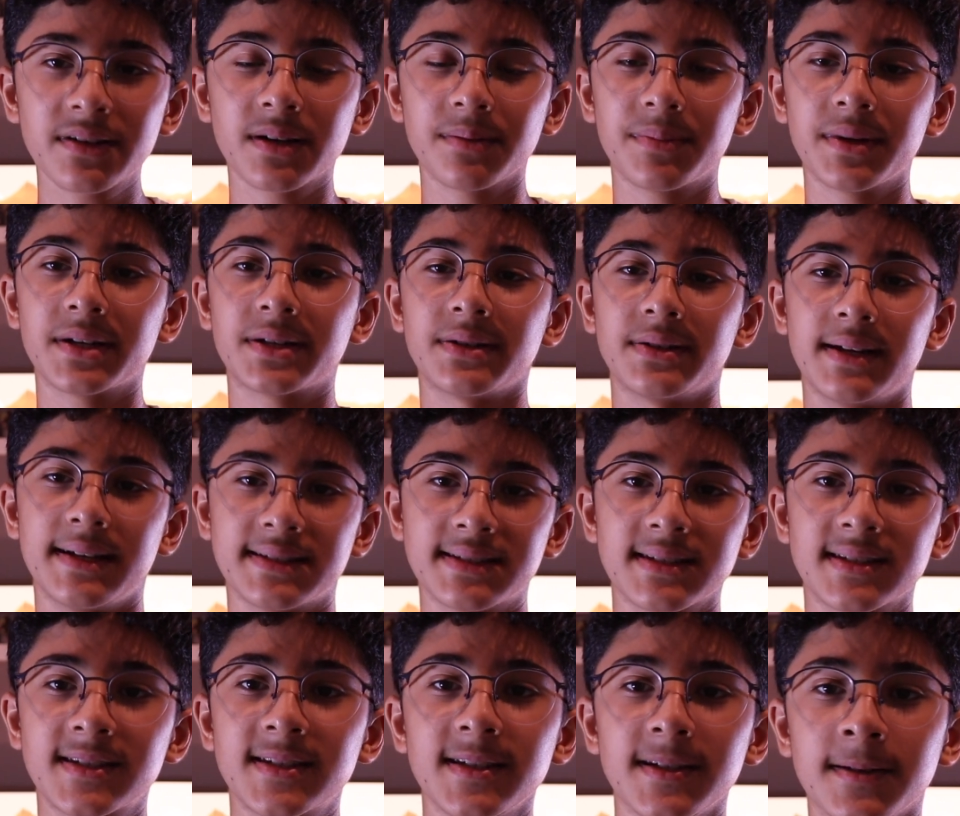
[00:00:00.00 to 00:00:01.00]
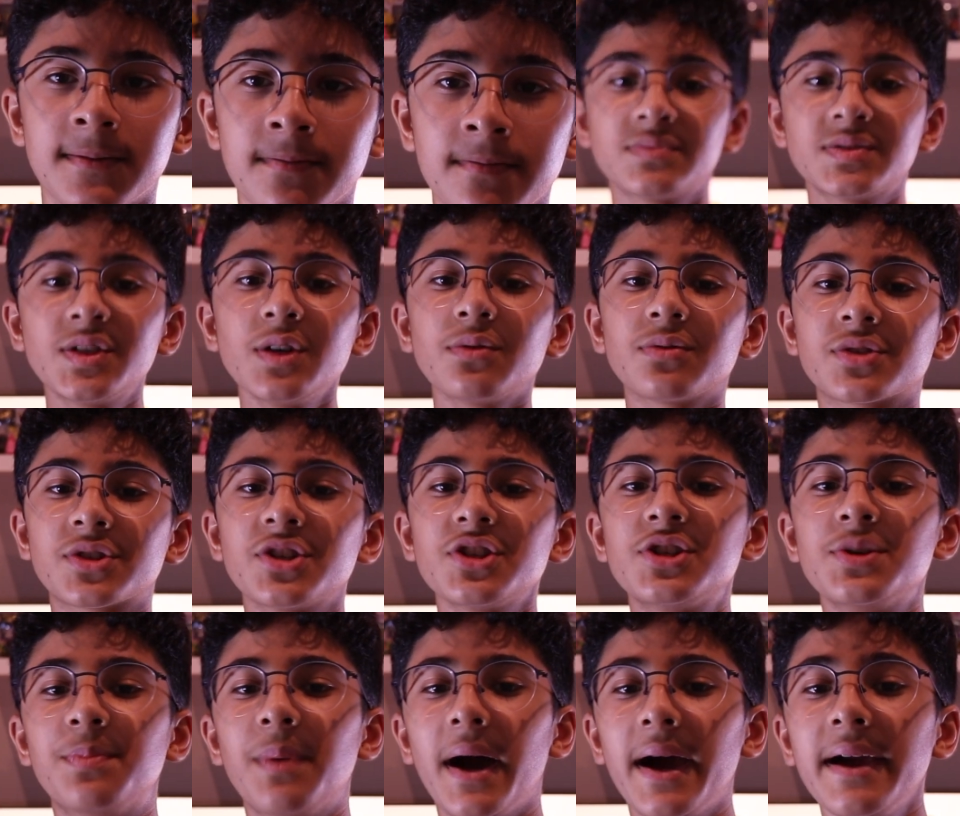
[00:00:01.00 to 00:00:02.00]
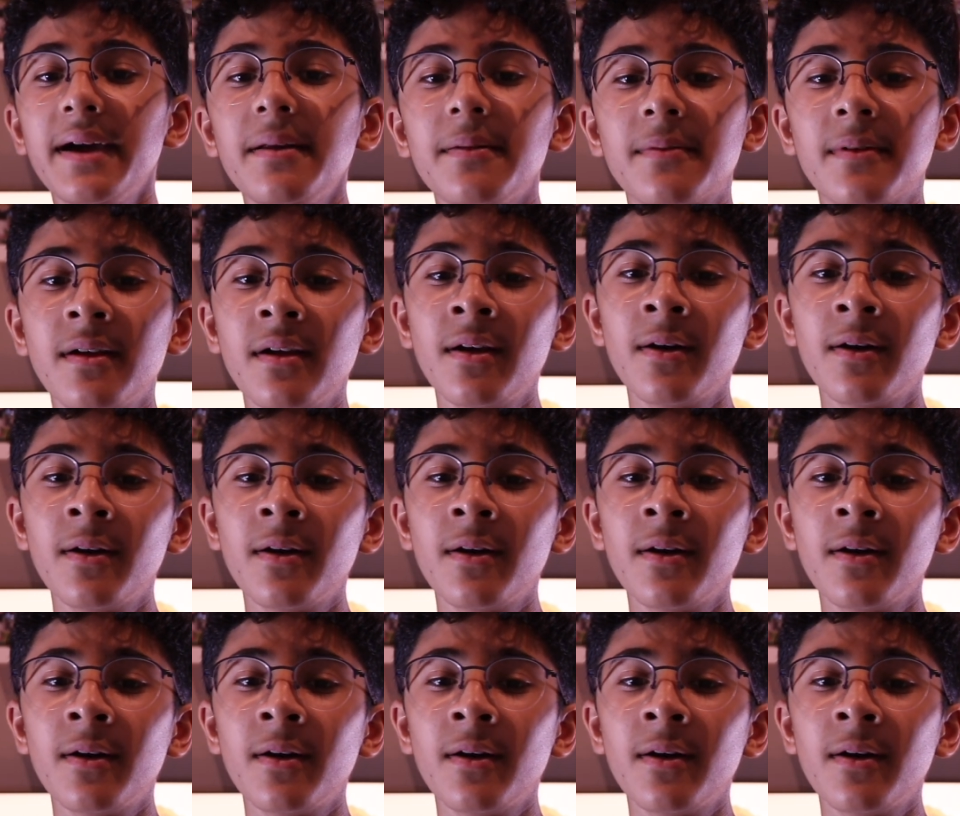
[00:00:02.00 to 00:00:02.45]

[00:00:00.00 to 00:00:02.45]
compared to an SSD. So should you buy it?